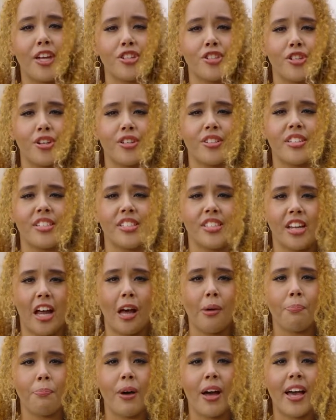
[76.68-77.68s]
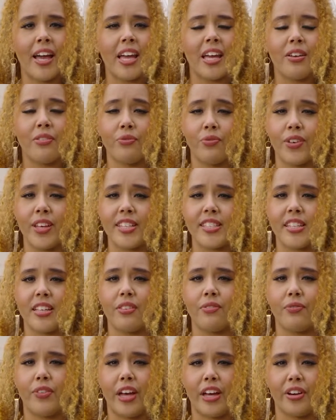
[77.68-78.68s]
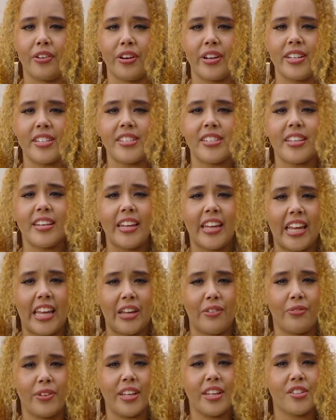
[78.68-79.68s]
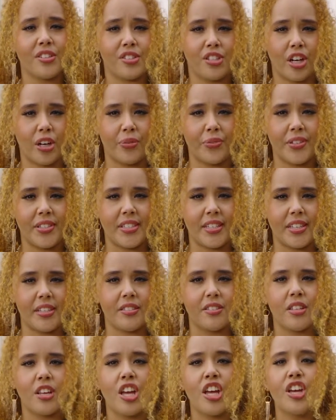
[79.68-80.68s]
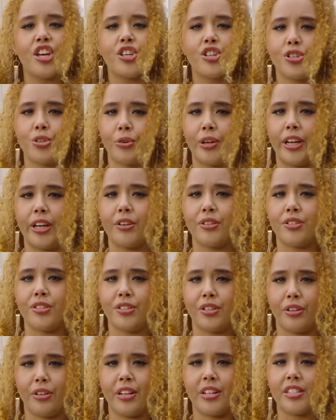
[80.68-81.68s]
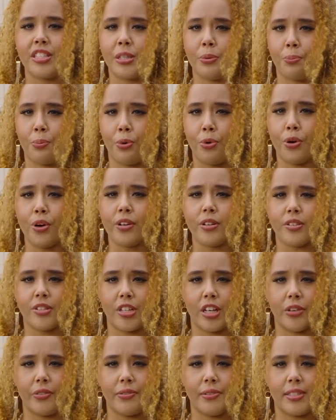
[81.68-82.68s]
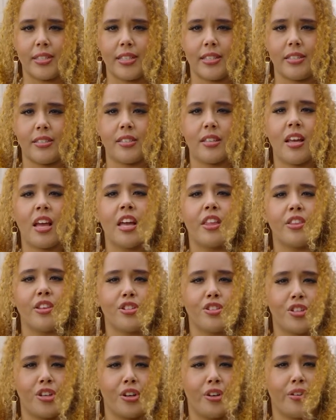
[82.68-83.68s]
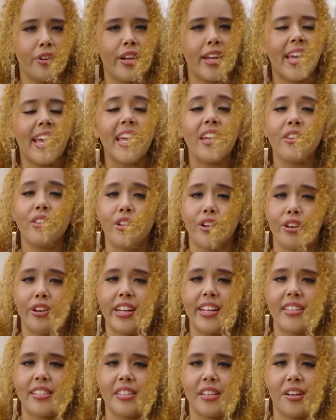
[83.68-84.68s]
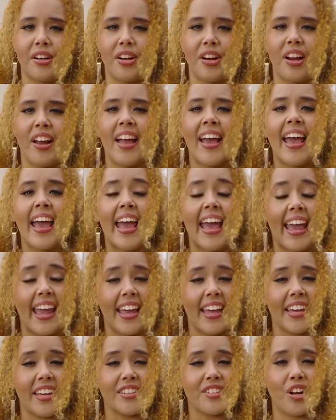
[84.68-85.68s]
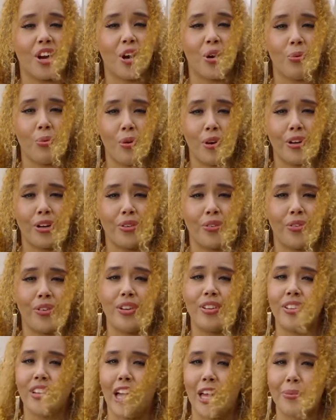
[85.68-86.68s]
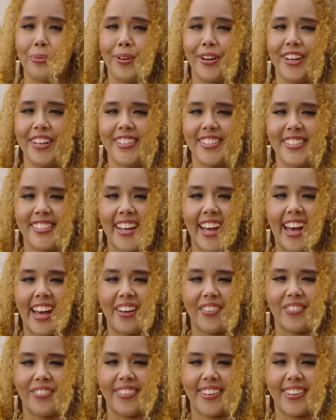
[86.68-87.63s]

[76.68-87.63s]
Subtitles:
sure to stop by and visit Veterans and Evening Services, TRIO Student Support Services, the Tutoring and Learning Center, and our wonderful library staff.